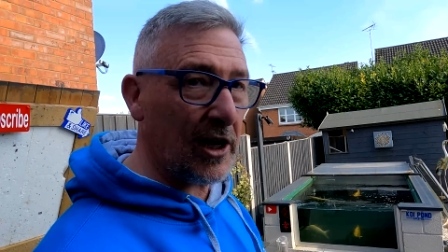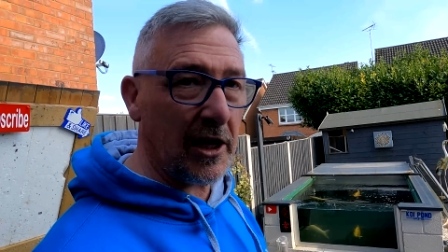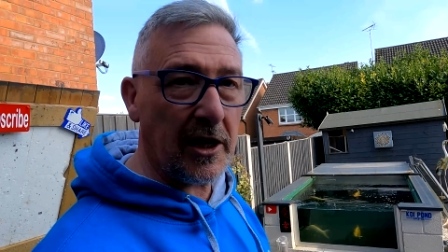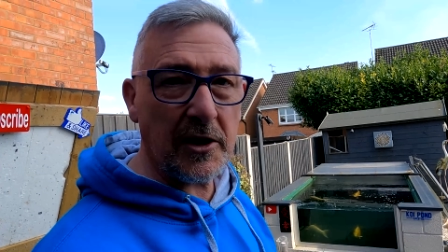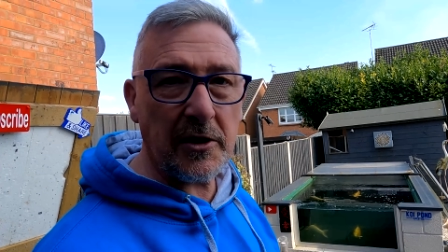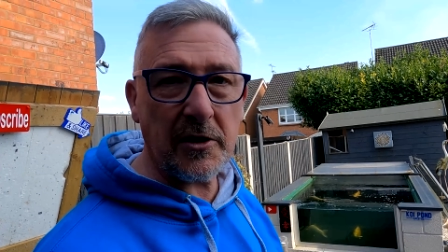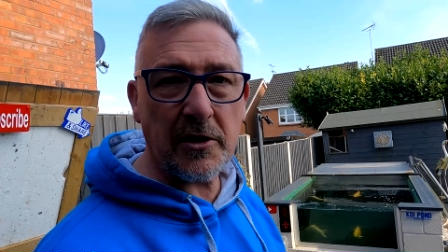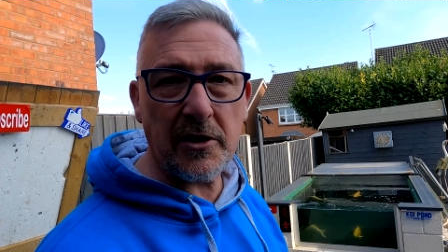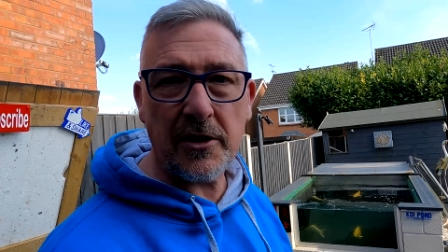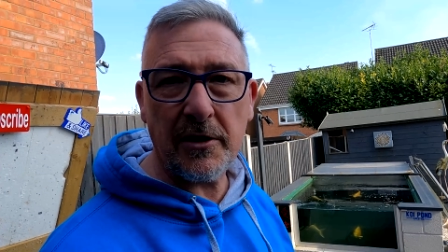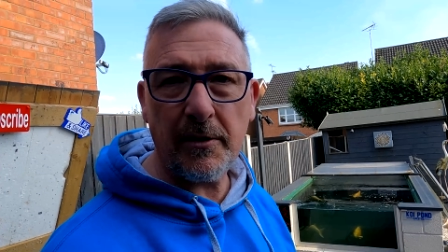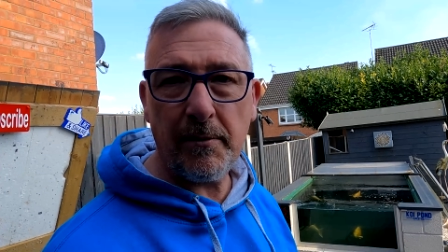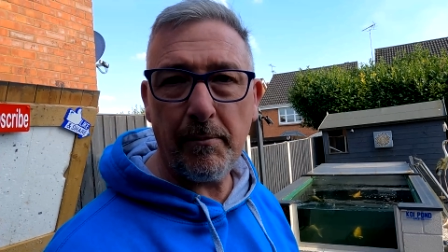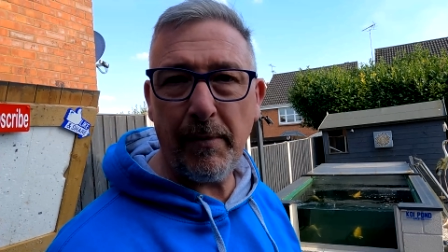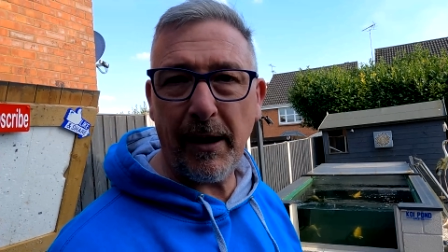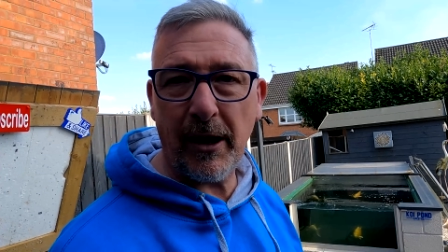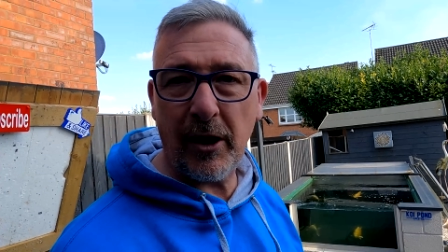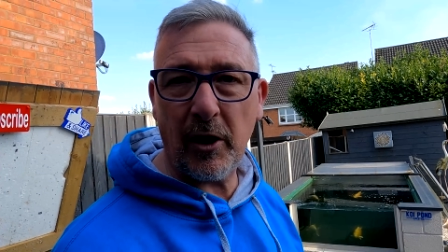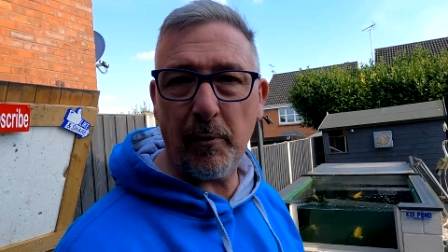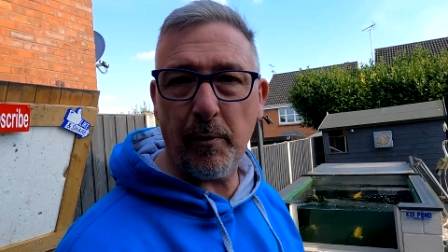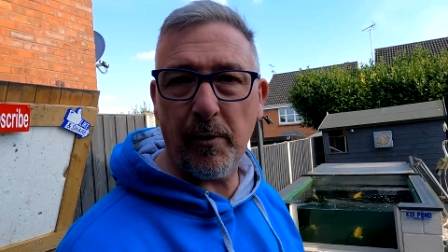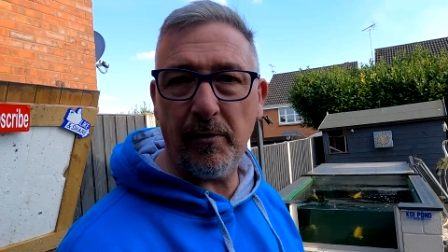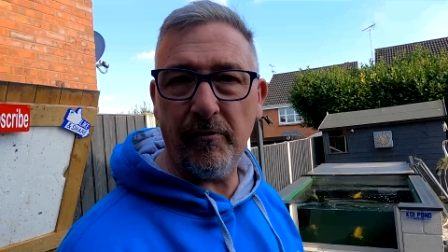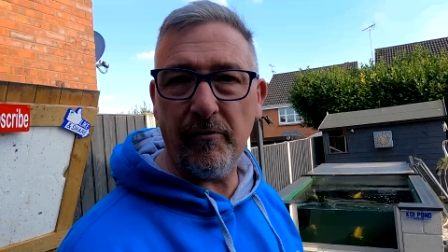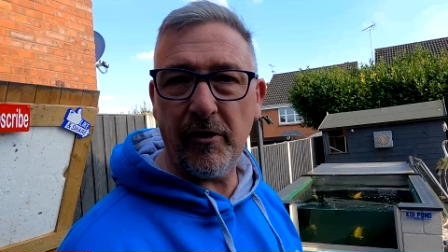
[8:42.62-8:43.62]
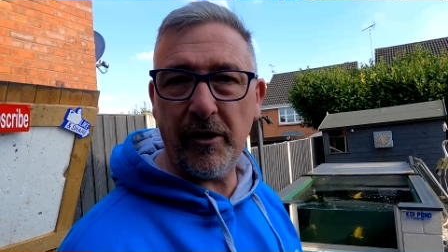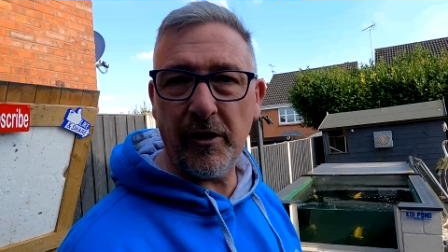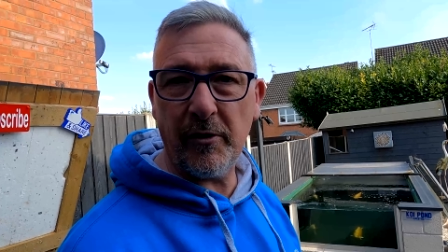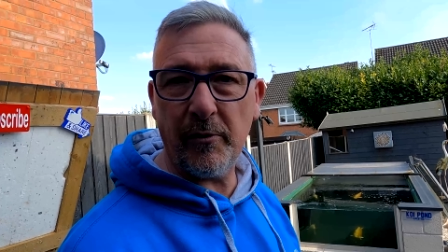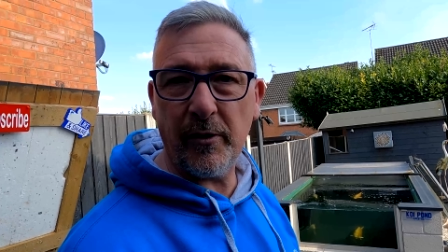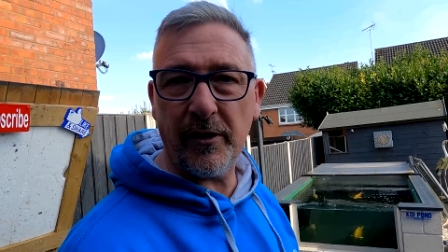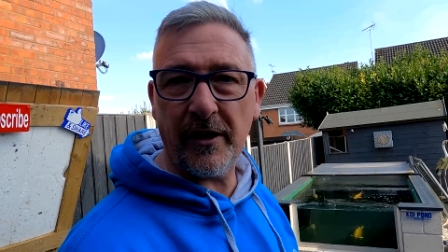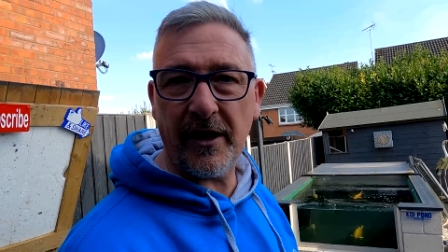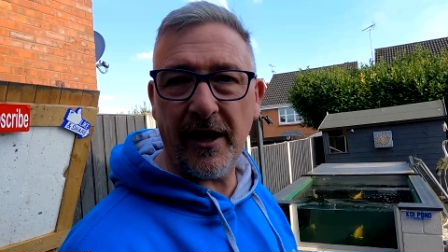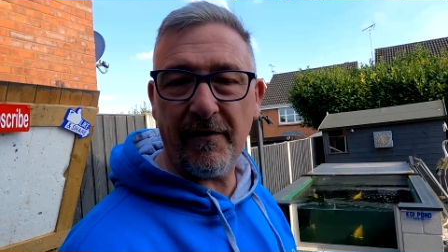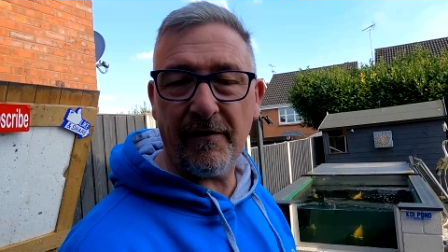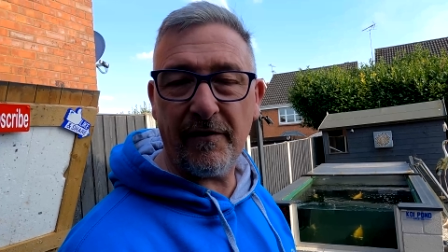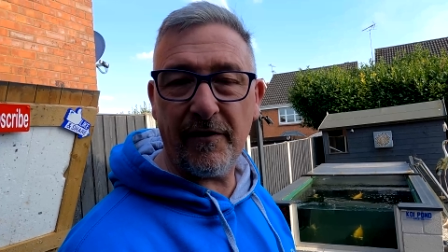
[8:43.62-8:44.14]
guys back up and running
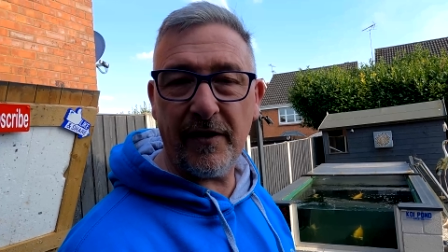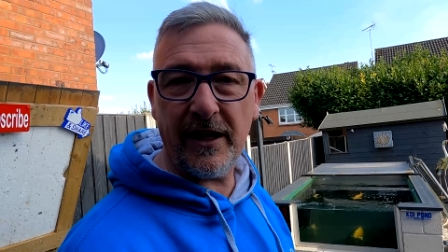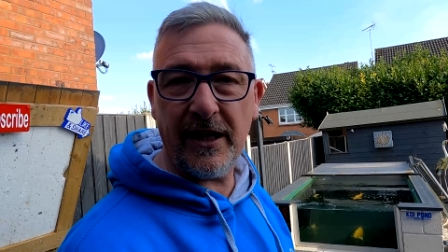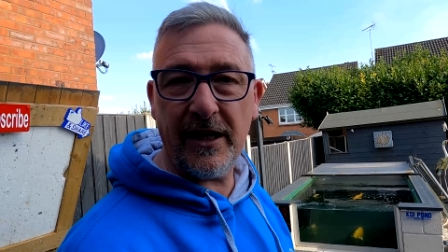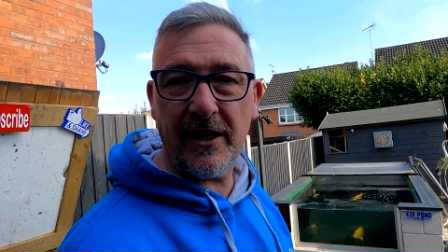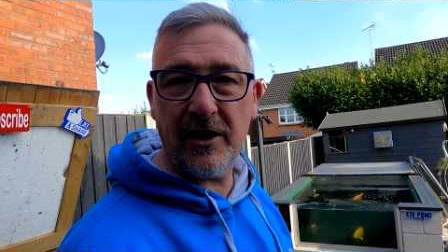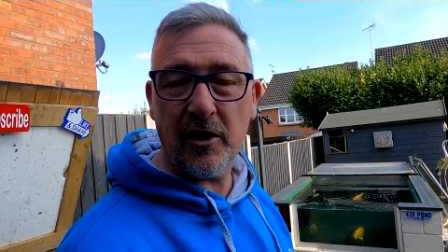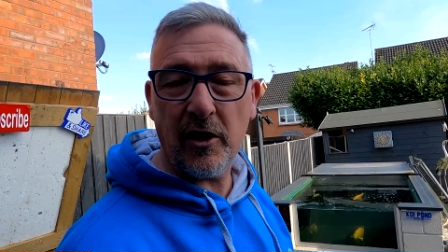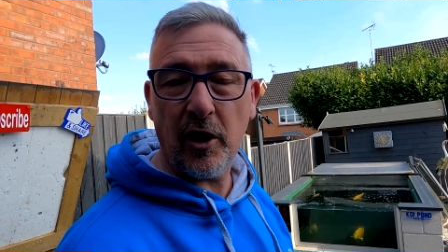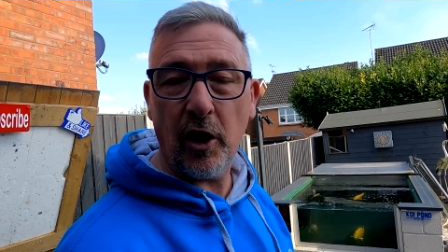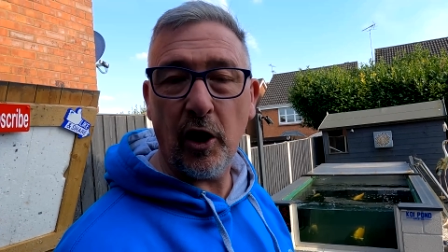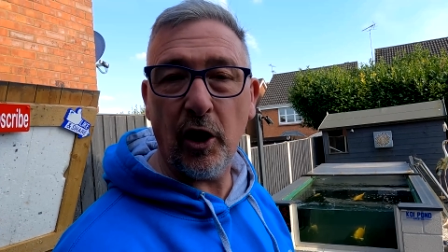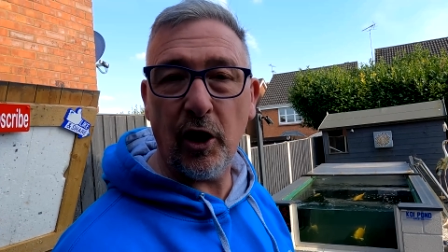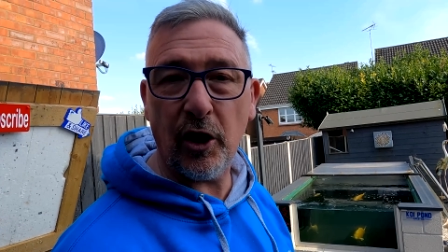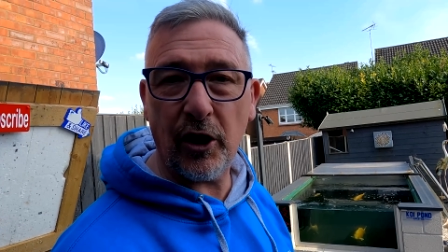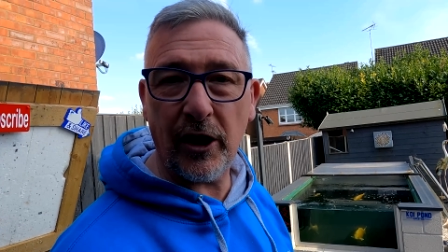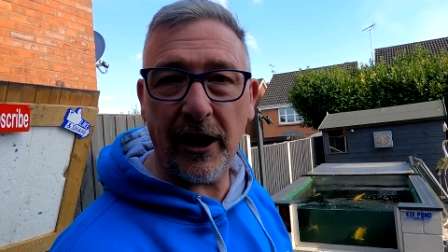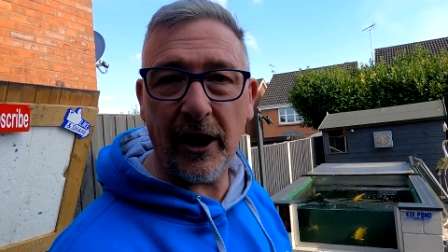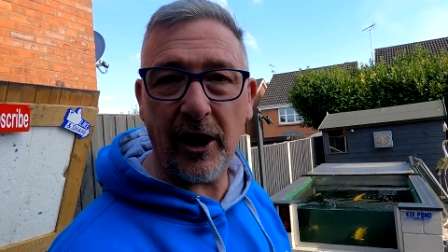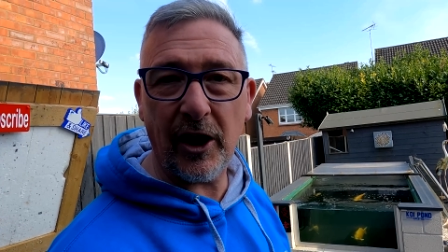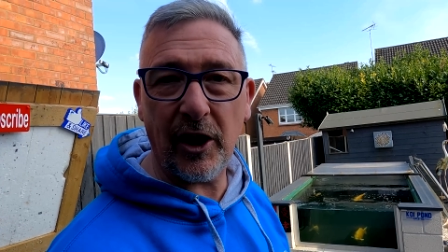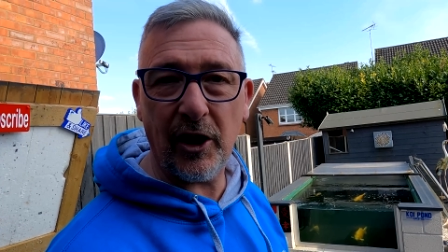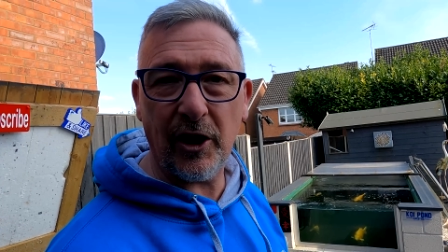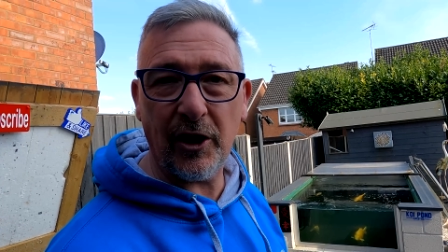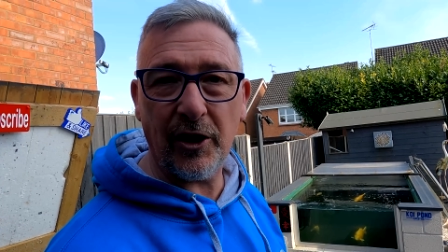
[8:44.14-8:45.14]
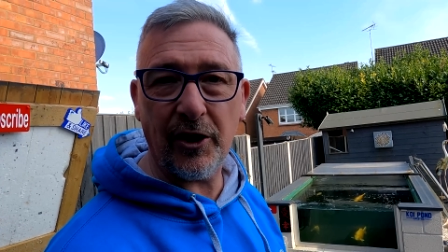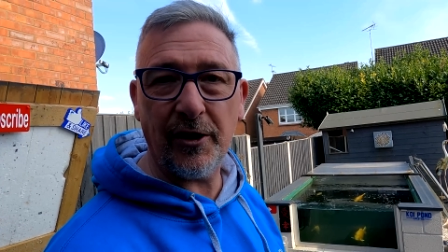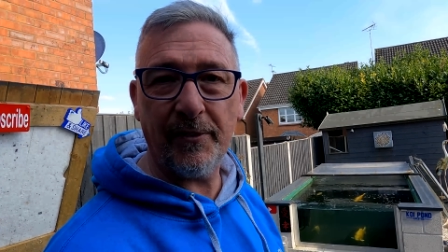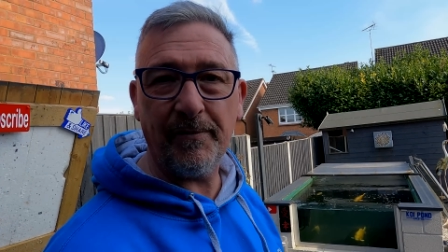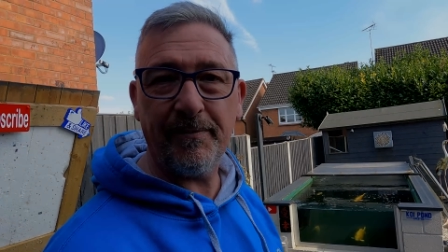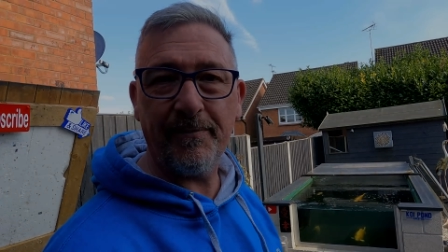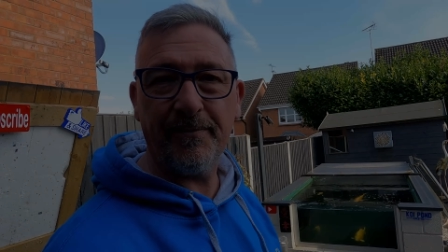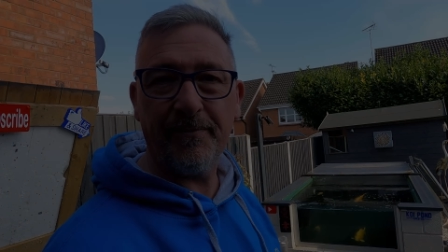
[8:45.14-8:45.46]
with their feed, looking good.